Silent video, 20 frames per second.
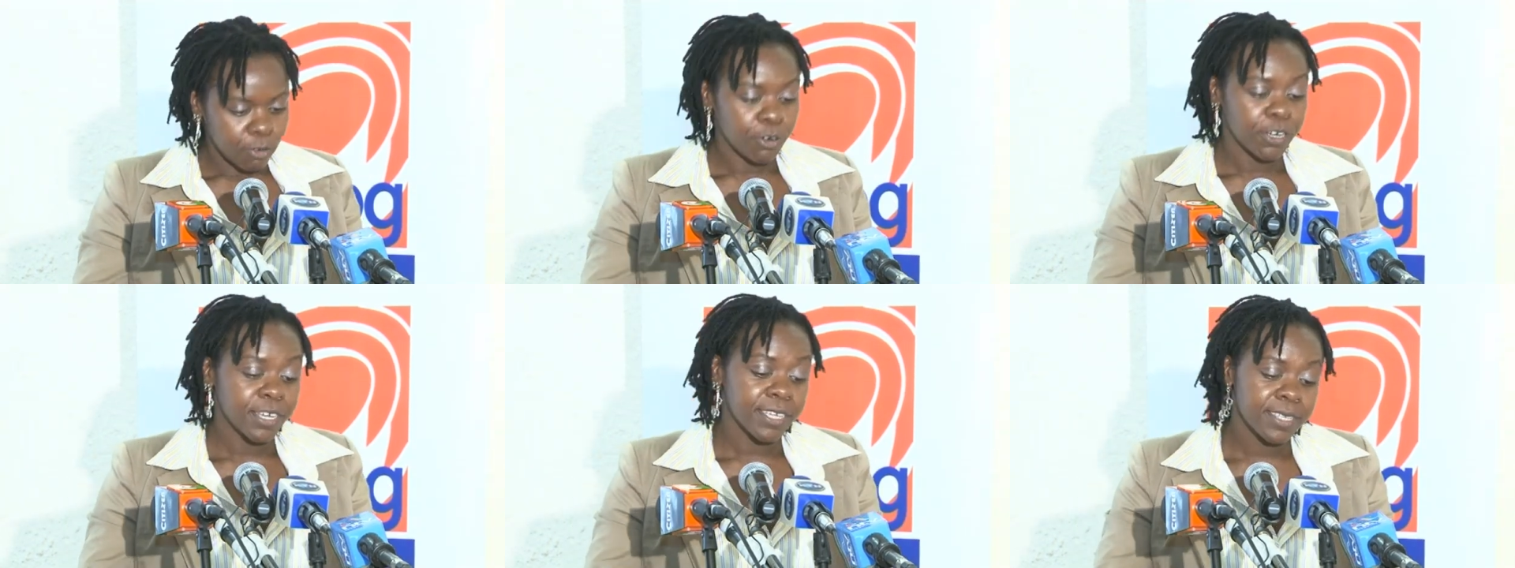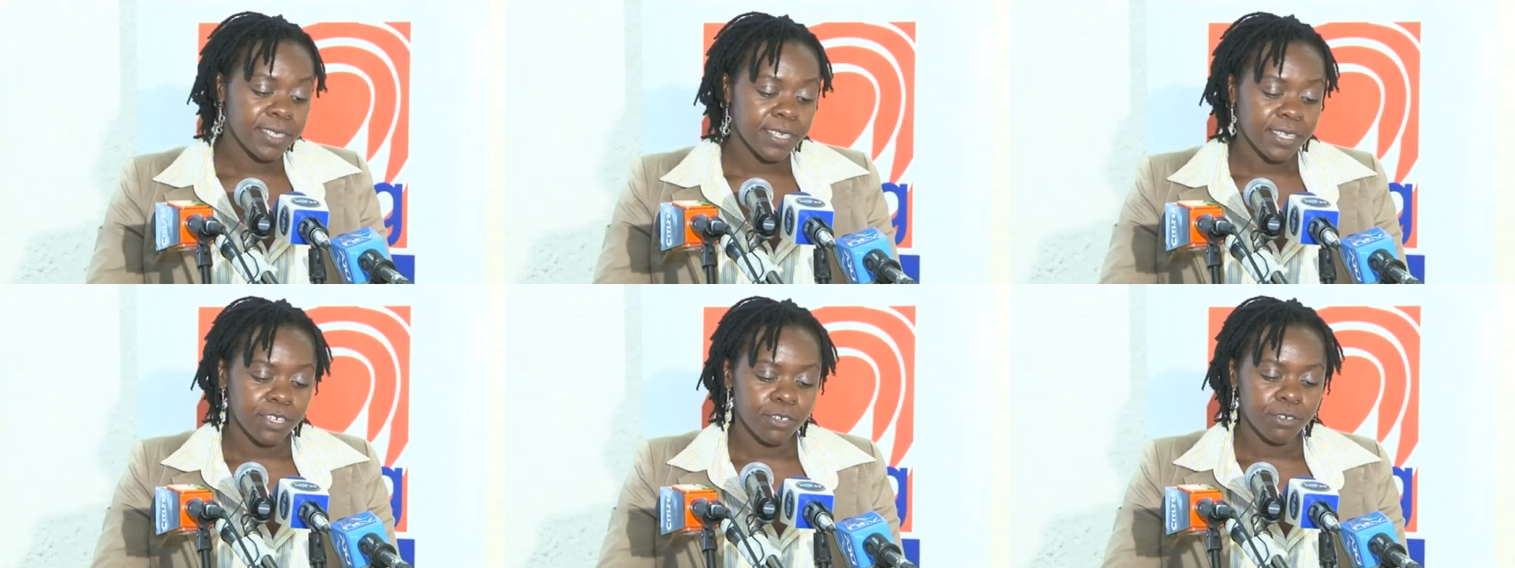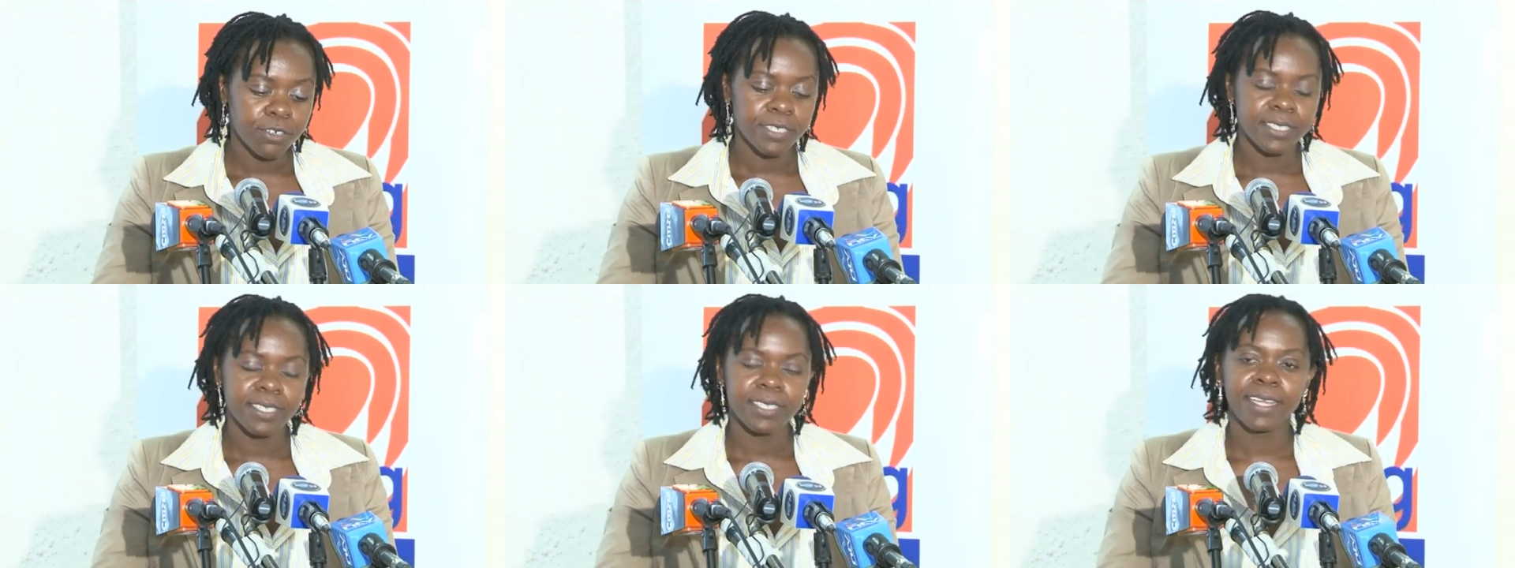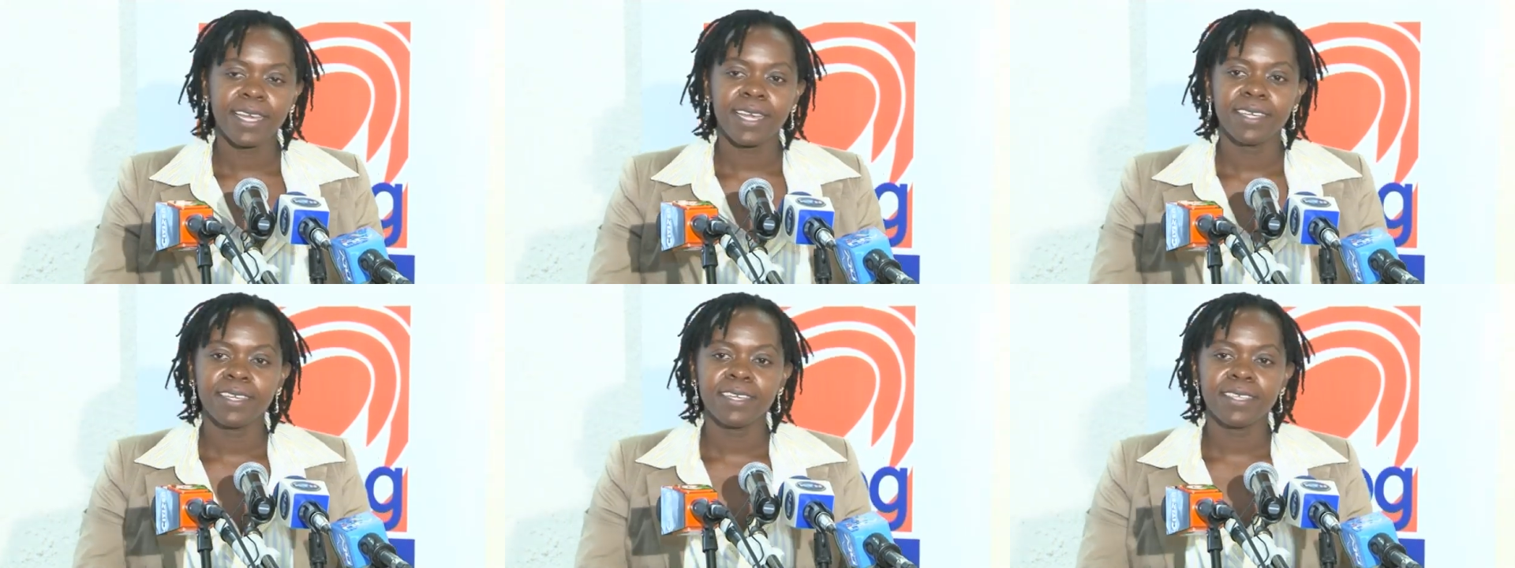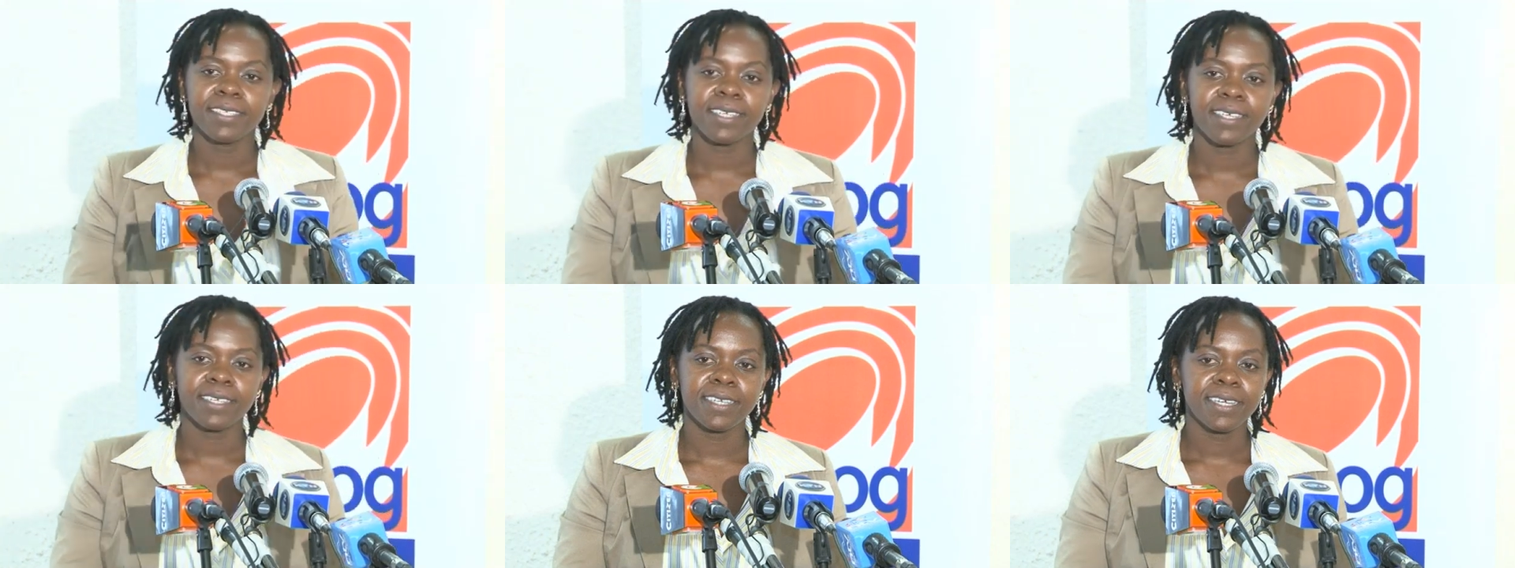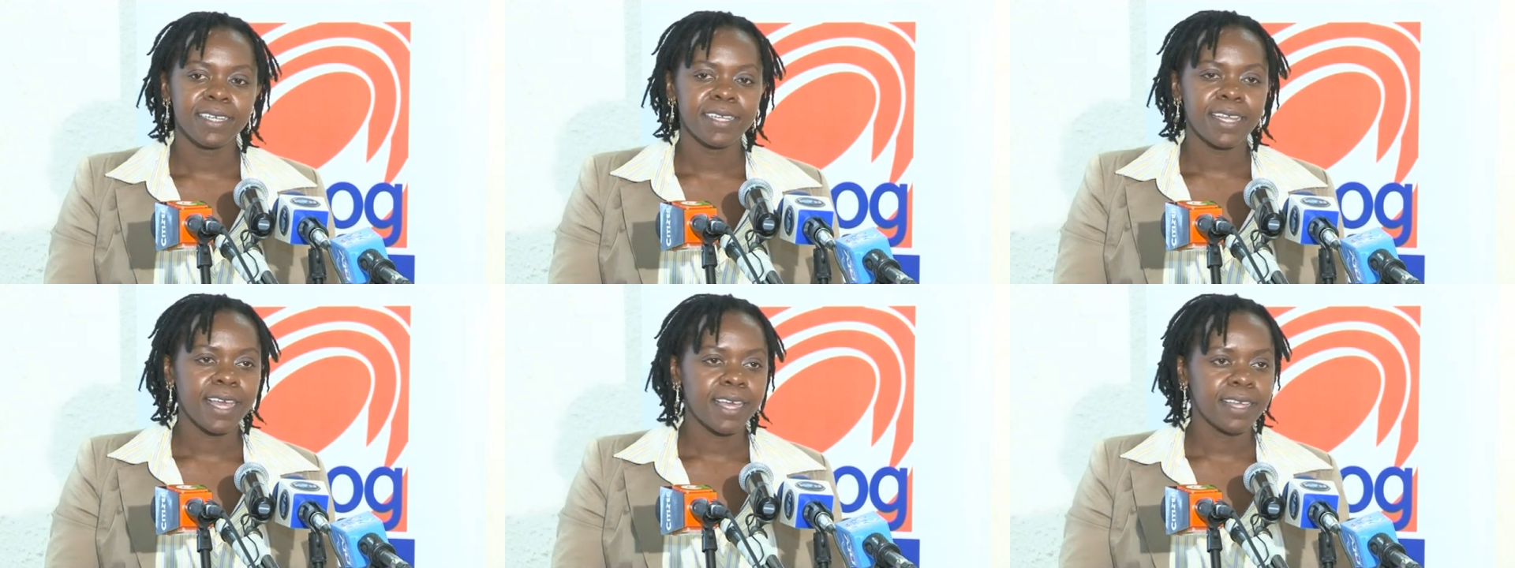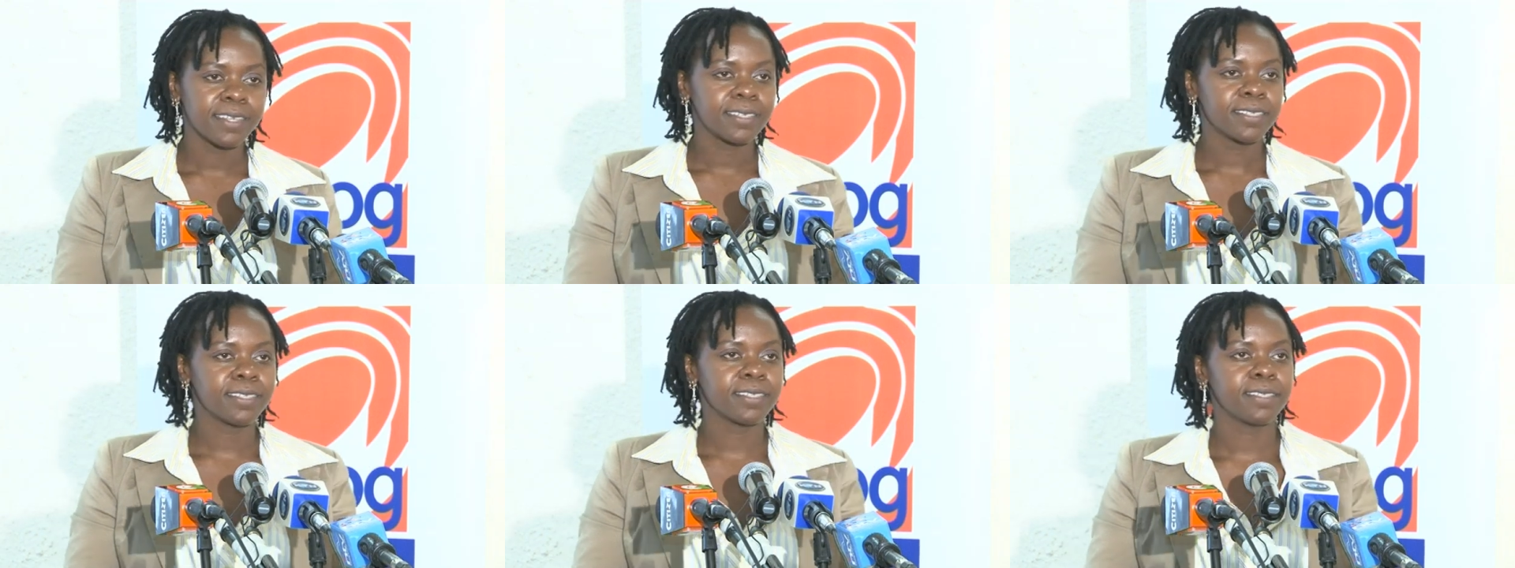or insecurity in Kenya is that it
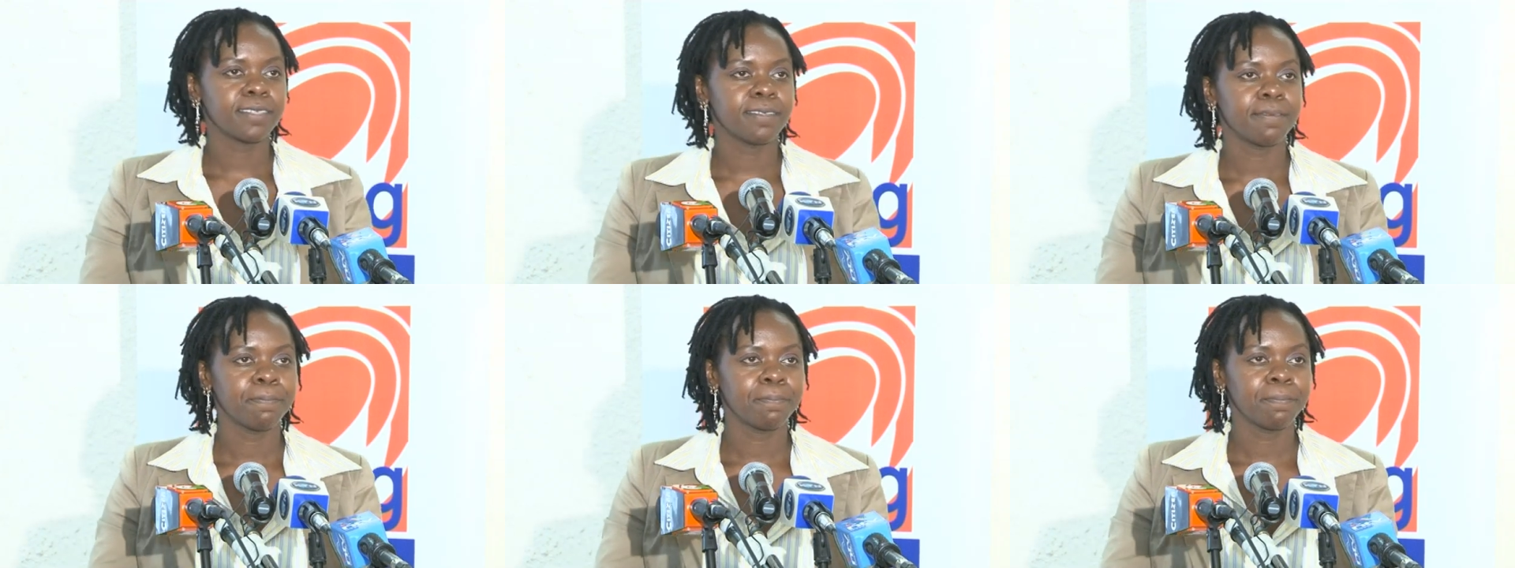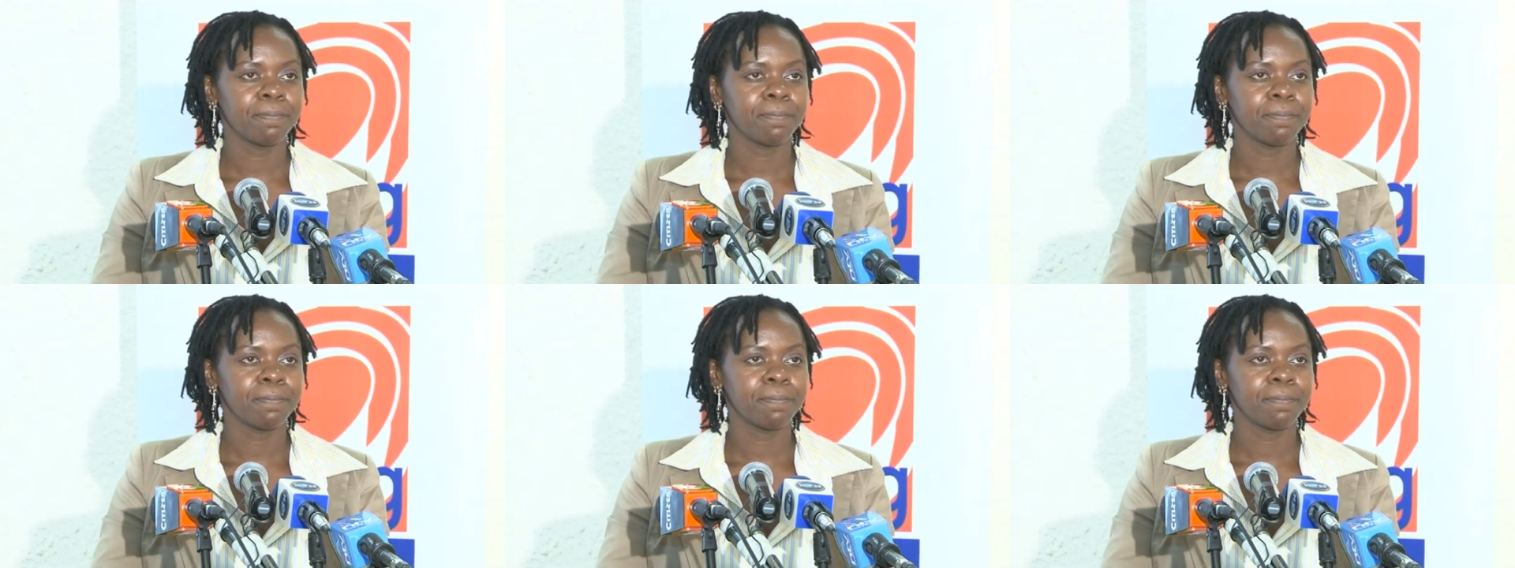has,